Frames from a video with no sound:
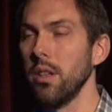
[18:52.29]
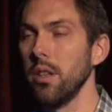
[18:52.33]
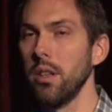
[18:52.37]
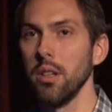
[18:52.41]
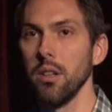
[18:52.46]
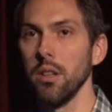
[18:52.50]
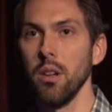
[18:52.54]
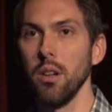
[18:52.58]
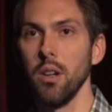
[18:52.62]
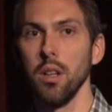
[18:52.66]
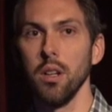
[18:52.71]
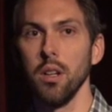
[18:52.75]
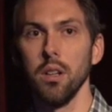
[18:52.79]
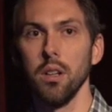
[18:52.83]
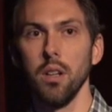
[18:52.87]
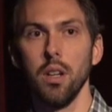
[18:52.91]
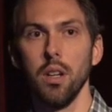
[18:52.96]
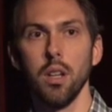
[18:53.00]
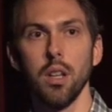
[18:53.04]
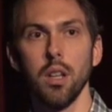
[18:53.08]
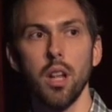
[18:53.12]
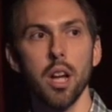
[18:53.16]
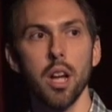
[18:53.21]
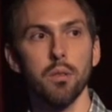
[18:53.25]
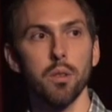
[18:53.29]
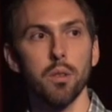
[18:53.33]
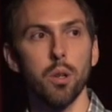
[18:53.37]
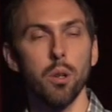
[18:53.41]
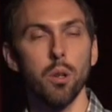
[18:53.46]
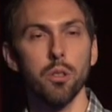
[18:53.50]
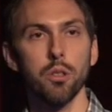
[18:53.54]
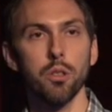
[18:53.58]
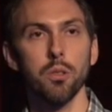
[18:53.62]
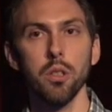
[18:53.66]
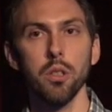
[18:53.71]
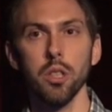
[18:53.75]
There are a lot of
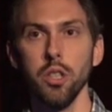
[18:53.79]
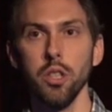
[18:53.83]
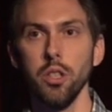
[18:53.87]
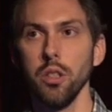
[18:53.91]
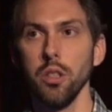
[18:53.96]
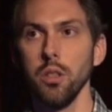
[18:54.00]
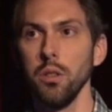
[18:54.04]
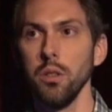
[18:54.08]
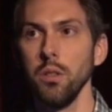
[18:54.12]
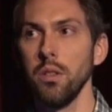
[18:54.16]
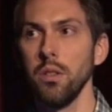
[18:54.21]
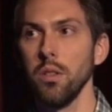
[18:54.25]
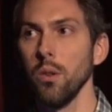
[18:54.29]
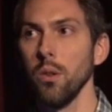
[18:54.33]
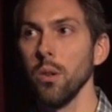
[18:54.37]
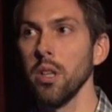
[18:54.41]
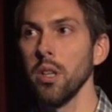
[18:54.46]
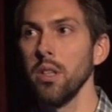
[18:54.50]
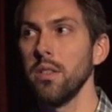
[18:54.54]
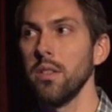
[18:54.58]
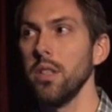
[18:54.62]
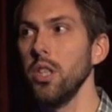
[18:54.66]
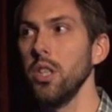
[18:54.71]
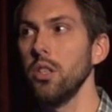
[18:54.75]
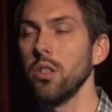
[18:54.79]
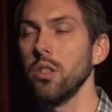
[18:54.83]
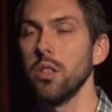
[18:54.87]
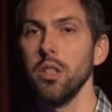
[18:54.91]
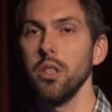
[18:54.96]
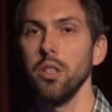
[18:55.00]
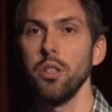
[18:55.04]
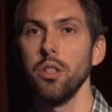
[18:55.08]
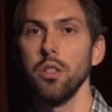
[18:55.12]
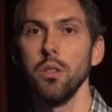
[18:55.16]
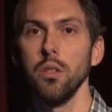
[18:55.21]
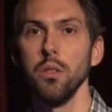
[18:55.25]
cultural issues and organizational
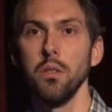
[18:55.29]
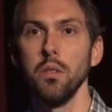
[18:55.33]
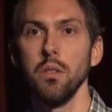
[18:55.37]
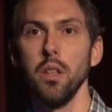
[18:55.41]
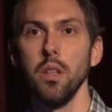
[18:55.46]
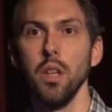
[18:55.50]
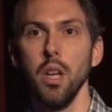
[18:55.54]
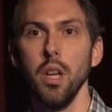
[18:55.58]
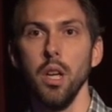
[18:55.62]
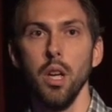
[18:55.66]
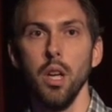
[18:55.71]
issues.